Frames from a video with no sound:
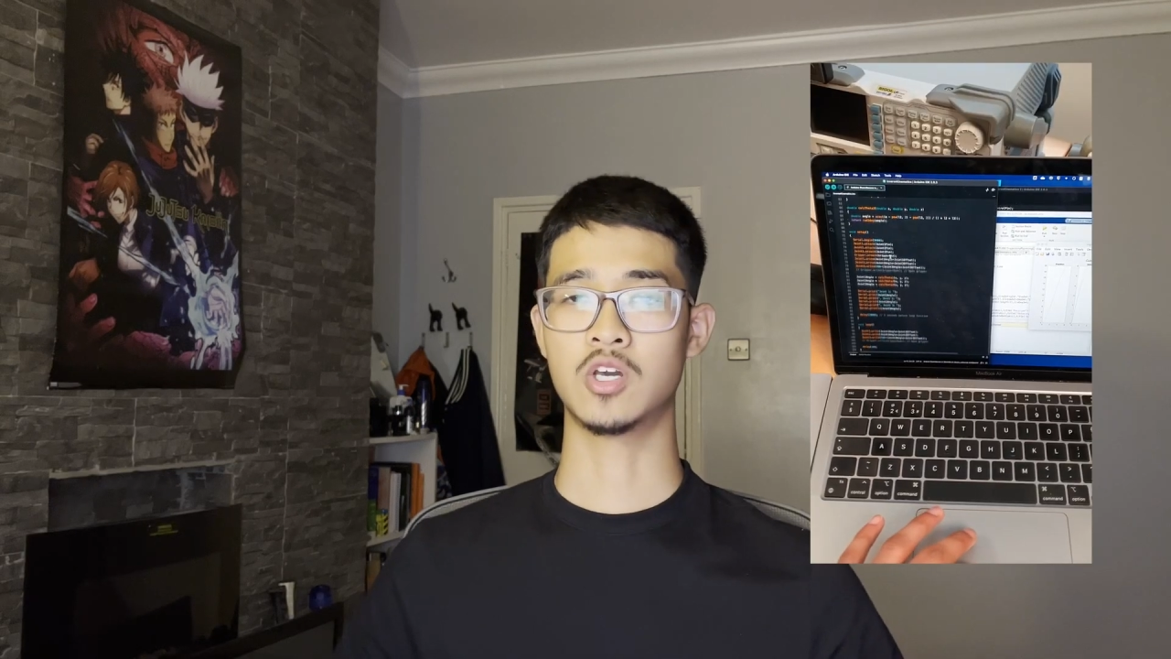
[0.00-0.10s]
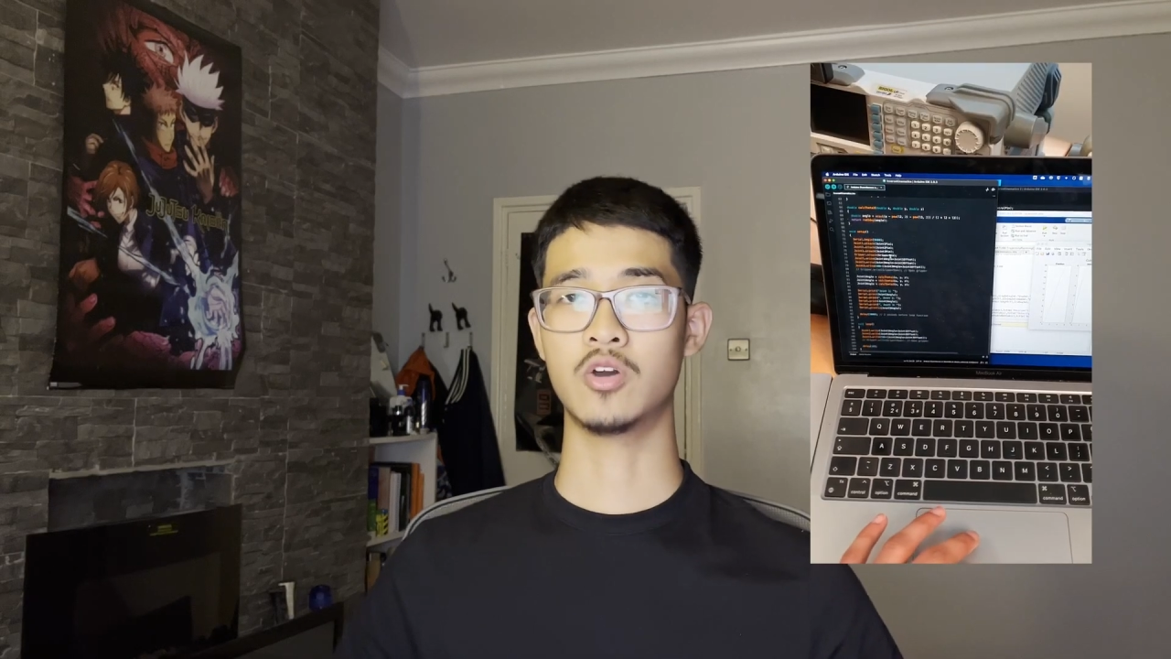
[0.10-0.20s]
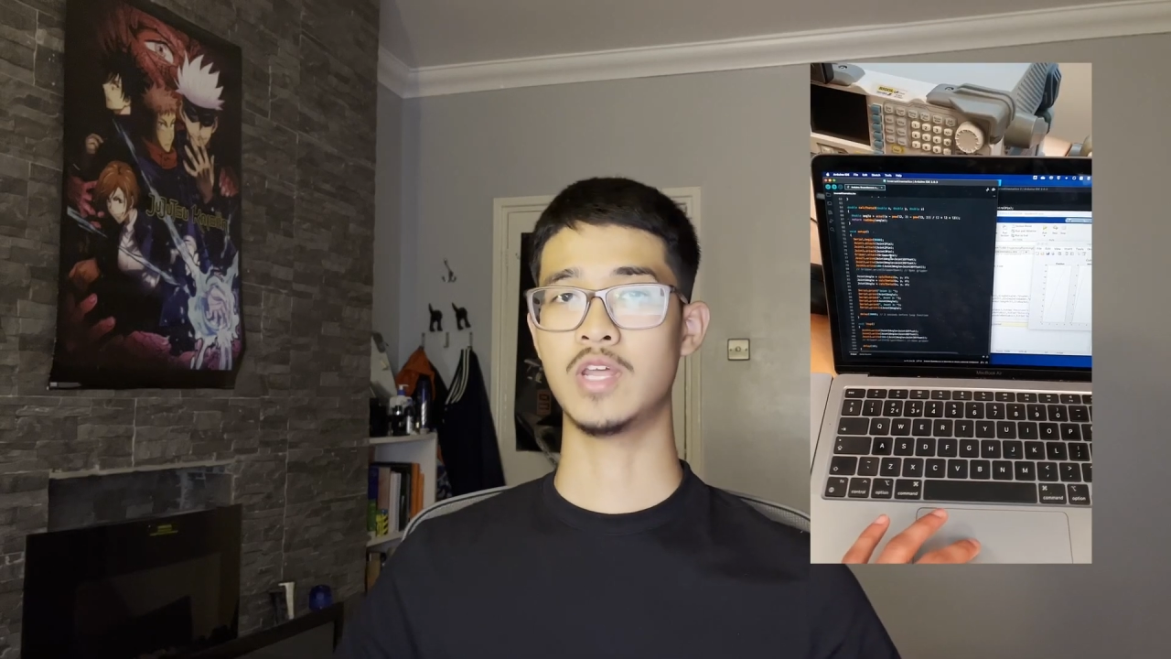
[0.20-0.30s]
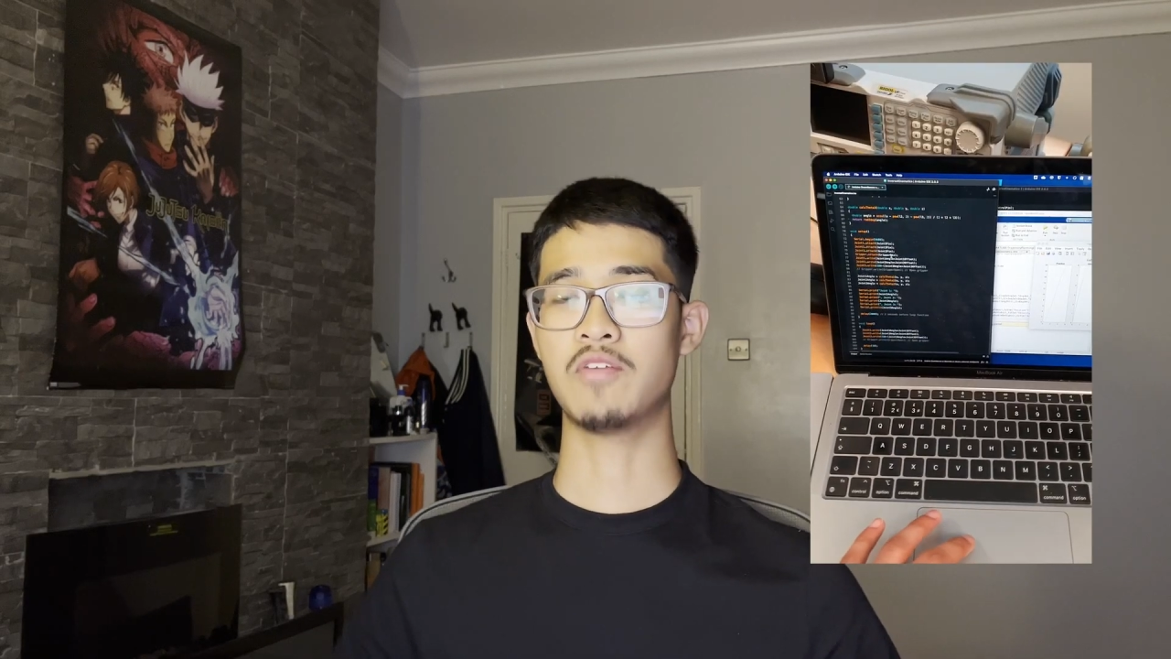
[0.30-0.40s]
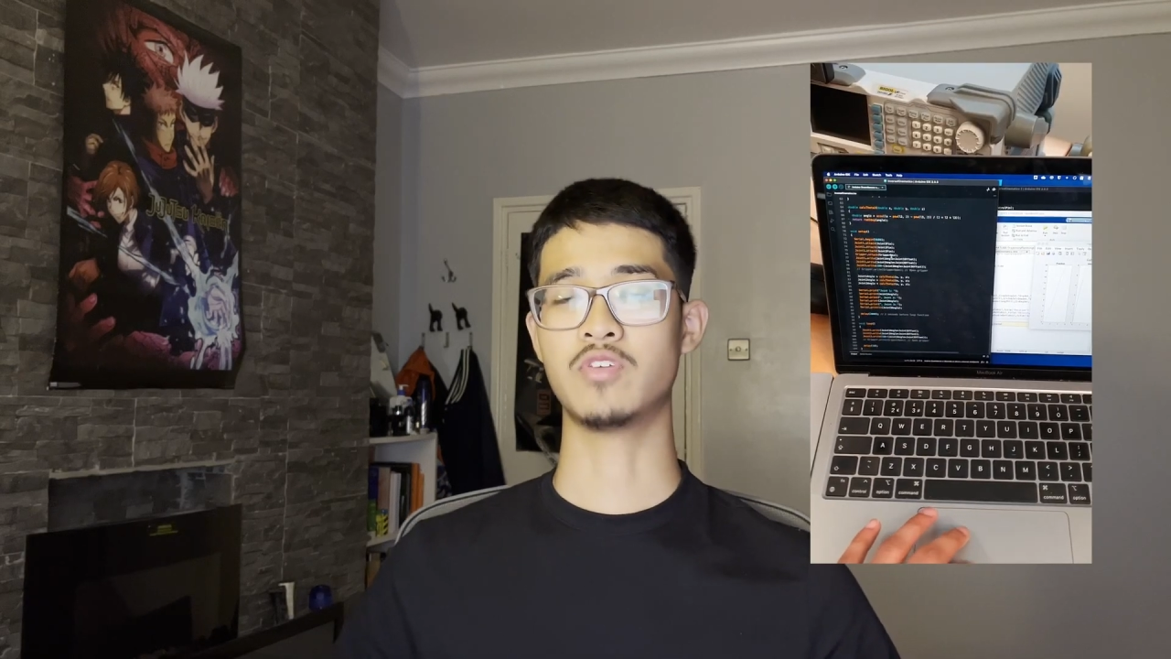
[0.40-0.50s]

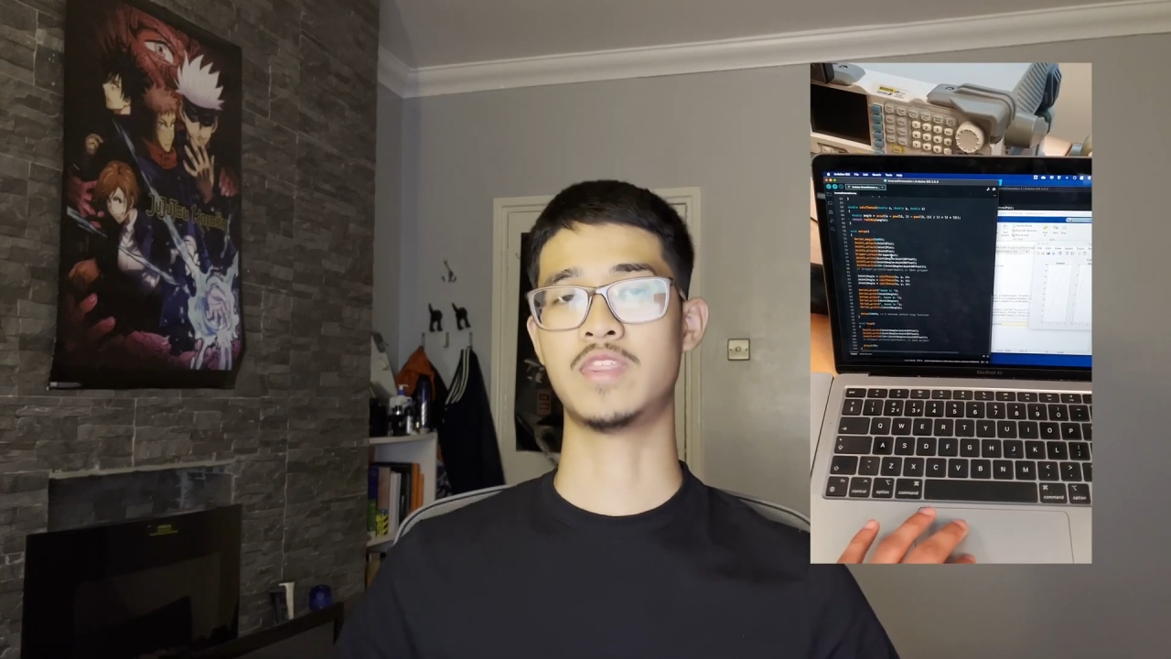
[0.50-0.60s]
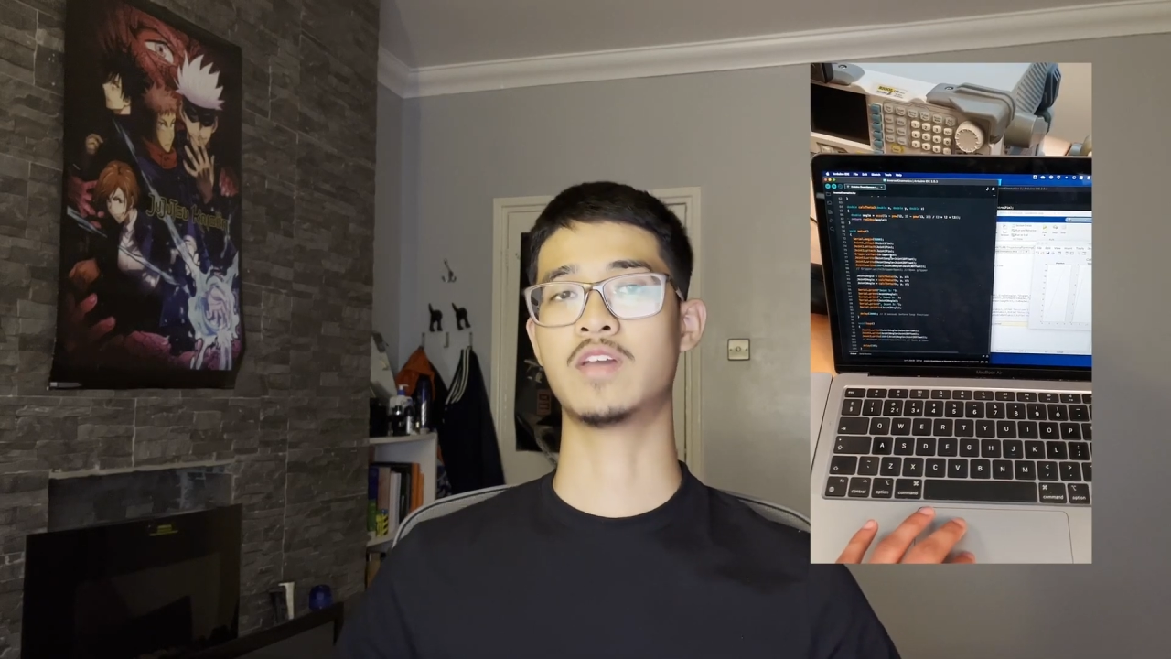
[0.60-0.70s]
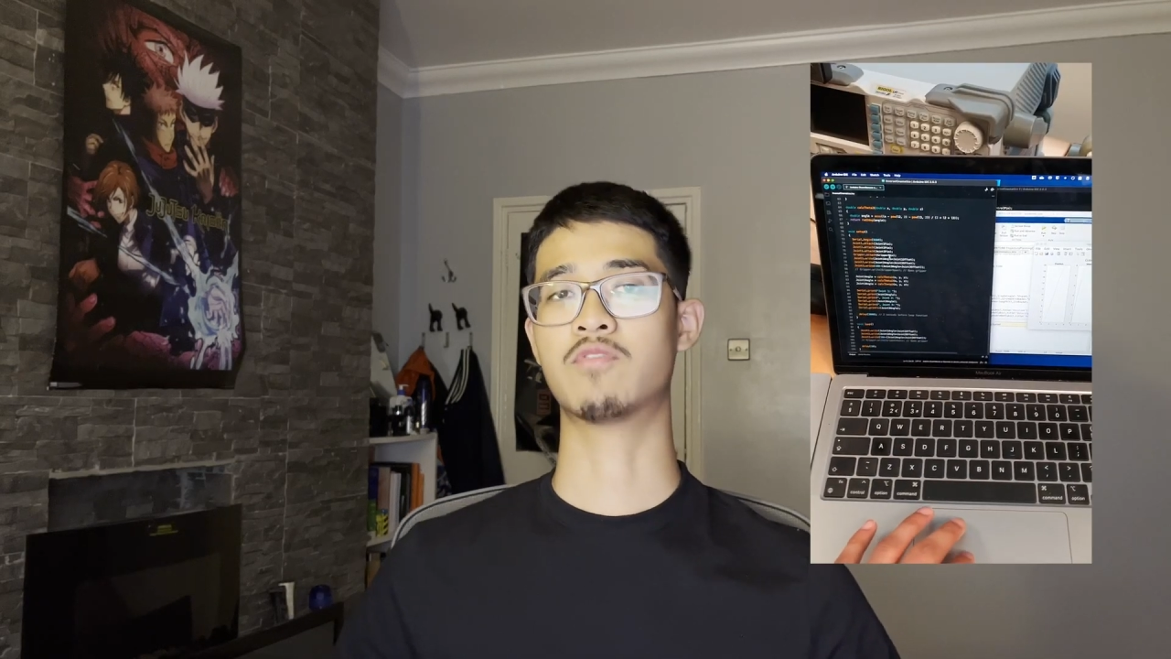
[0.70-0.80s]
code everything